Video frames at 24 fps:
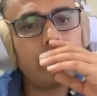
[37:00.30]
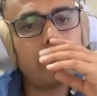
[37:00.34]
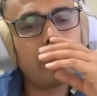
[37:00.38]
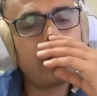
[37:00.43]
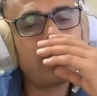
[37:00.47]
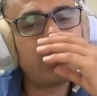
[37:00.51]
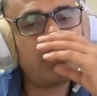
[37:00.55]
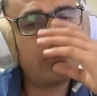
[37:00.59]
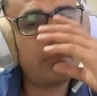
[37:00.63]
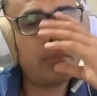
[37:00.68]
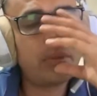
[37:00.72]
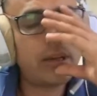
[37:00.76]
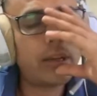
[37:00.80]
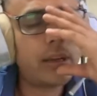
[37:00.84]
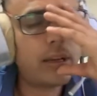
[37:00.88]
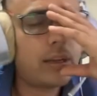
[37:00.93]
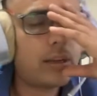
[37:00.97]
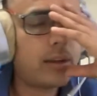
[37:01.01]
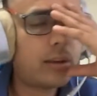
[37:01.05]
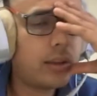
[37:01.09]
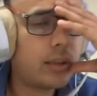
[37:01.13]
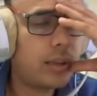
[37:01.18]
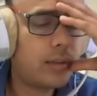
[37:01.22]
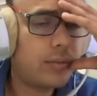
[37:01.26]
very bad.
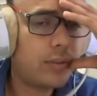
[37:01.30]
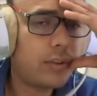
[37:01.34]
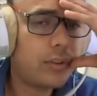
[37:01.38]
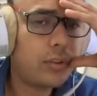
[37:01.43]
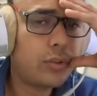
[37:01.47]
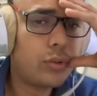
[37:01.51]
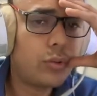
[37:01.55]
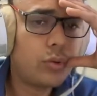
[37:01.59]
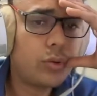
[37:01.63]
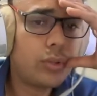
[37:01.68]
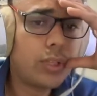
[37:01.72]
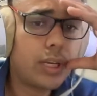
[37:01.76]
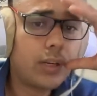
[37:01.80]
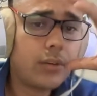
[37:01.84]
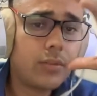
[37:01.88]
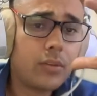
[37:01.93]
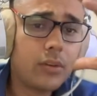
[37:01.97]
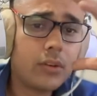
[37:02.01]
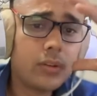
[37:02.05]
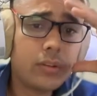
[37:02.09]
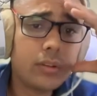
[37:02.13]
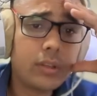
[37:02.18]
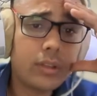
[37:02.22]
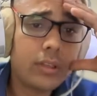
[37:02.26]
Even though that
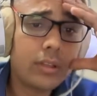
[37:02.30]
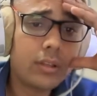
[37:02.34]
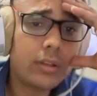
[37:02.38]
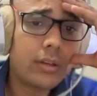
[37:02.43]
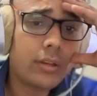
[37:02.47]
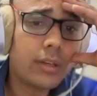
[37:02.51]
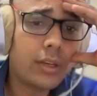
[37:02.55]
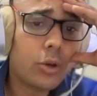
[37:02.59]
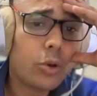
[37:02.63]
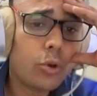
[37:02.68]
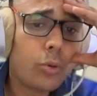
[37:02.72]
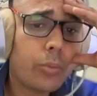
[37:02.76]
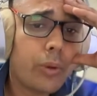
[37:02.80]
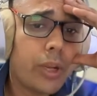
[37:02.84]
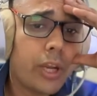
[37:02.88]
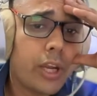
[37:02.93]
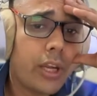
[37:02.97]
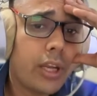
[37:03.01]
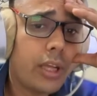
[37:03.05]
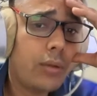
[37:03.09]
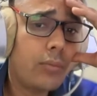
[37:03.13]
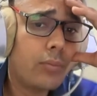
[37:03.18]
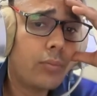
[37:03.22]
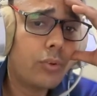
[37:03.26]
was
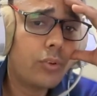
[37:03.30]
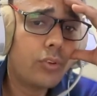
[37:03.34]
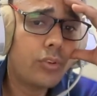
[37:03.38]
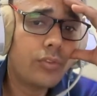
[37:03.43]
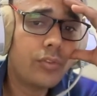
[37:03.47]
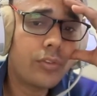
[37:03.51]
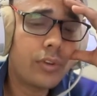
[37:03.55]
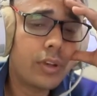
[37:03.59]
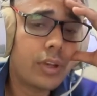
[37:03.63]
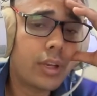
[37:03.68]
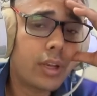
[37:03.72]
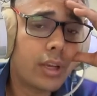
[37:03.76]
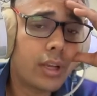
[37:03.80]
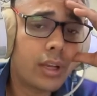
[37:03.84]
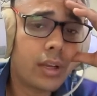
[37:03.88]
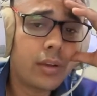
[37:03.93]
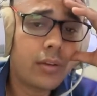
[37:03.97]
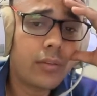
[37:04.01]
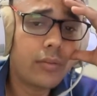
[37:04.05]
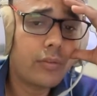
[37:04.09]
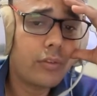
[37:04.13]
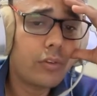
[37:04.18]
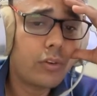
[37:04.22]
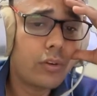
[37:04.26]
dominating position and I
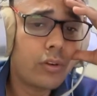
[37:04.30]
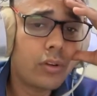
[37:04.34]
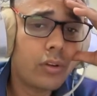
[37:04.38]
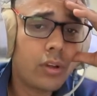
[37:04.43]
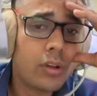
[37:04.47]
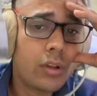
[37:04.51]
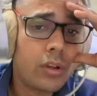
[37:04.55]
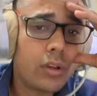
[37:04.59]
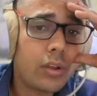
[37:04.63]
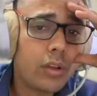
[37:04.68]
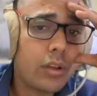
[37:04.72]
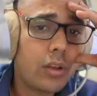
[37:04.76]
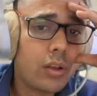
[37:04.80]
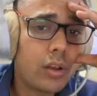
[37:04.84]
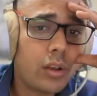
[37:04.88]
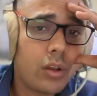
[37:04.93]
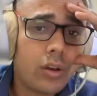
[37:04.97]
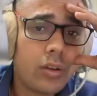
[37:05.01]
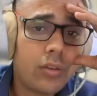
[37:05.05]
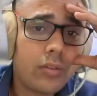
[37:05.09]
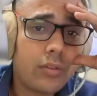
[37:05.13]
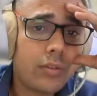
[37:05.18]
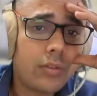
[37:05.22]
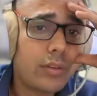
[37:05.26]
have
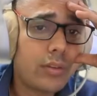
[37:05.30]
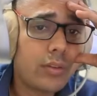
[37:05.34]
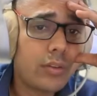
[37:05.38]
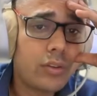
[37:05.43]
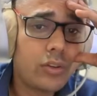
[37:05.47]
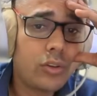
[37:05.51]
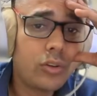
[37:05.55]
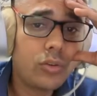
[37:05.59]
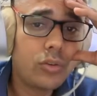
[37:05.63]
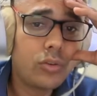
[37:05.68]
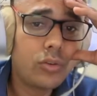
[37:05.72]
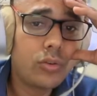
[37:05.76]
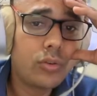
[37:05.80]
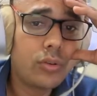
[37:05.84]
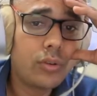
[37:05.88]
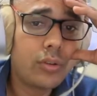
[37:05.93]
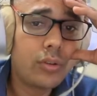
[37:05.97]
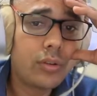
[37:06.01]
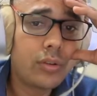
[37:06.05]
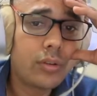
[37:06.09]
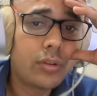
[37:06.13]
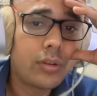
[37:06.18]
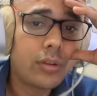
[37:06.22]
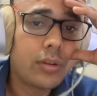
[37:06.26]
lost this due to
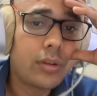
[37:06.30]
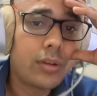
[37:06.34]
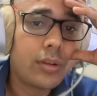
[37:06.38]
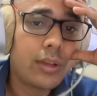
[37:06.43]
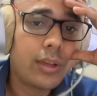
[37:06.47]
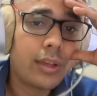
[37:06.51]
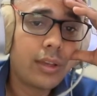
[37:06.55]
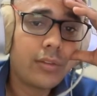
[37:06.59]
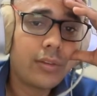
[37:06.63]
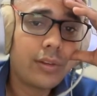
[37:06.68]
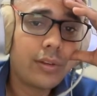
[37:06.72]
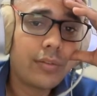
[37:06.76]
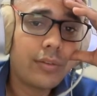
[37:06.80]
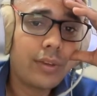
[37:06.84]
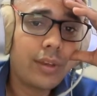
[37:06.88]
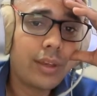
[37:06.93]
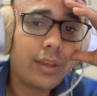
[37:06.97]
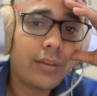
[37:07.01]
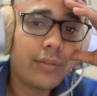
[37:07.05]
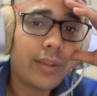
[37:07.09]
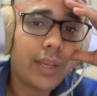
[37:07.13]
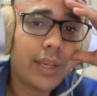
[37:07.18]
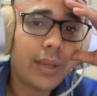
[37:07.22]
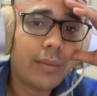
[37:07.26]
this. Actually, we
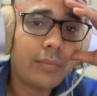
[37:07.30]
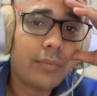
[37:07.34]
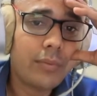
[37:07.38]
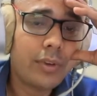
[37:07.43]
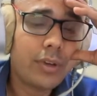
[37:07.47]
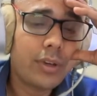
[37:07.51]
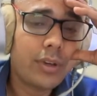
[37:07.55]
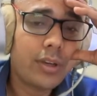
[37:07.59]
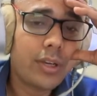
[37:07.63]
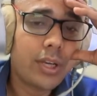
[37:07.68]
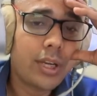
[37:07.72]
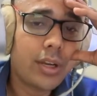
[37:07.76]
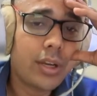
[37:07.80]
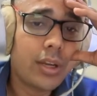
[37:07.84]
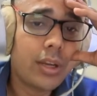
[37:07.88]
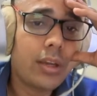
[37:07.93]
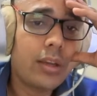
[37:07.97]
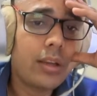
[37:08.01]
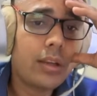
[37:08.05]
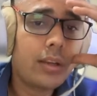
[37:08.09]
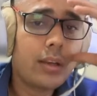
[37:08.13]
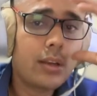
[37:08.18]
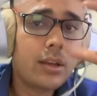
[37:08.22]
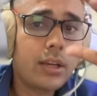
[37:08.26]
have captured
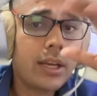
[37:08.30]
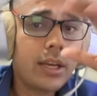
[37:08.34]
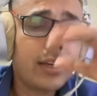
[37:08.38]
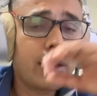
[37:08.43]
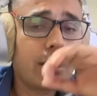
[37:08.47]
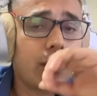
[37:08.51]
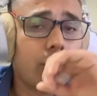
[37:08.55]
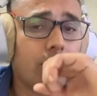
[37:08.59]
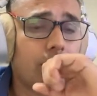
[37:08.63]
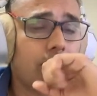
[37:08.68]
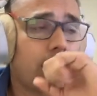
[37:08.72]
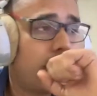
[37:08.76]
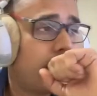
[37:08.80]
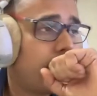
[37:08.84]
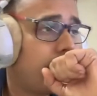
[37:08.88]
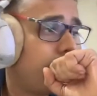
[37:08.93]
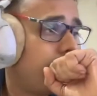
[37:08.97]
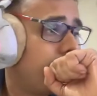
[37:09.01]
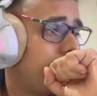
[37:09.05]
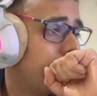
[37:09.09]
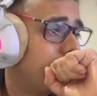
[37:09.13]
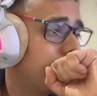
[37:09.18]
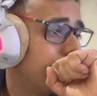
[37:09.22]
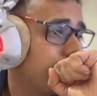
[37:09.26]
right now we
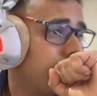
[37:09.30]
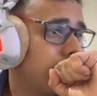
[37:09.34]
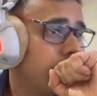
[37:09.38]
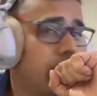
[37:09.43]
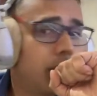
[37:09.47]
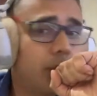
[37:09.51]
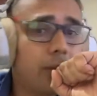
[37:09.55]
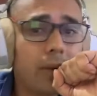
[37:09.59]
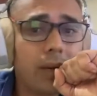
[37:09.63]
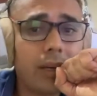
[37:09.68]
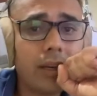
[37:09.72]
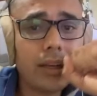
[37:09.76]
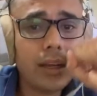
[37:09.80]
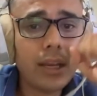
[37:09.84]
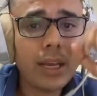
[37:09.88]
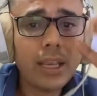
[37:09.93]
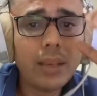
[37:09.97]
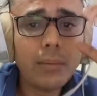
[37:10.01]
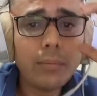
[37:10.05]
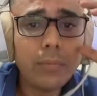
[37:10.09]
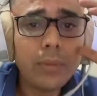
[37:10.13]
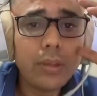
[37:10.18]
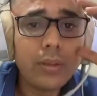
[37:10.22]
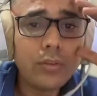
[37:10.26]
having something, but I
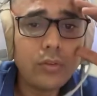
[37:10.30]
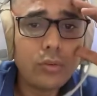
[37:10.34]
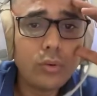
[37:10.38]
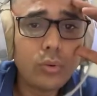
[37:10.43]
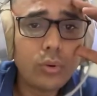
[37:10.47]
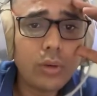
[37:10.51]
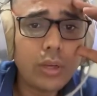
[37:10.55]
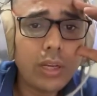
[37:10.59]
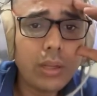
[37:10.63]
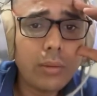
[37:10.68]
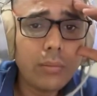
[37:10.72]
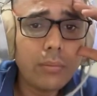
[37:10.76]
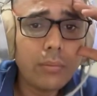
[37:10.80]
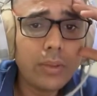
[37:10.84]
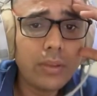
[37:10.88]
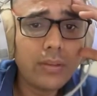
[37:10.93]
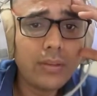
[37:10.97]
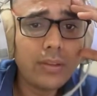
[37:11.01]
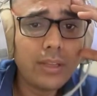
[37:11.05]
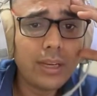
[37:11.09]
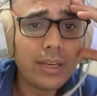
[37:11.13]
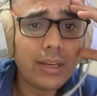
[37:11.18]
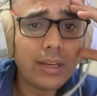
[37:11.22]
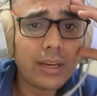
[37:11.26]
totally missed
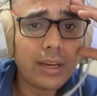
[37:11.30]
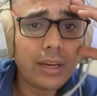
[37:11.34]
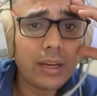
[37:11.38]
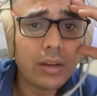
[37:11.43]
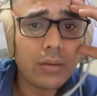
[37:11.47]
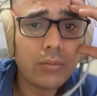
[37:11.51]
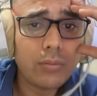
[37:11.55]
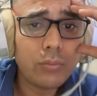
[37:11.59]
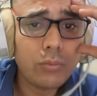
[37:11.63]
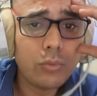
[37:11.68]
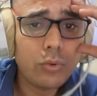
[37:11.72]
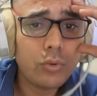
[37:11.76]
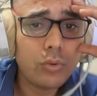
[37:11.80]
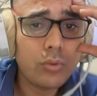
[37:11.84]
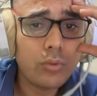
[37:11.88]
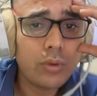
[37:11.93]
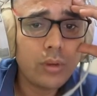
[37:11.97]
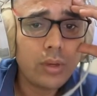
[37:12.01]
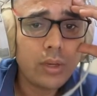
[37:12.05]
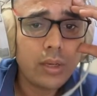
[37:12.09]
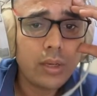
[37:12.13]
that kind of move.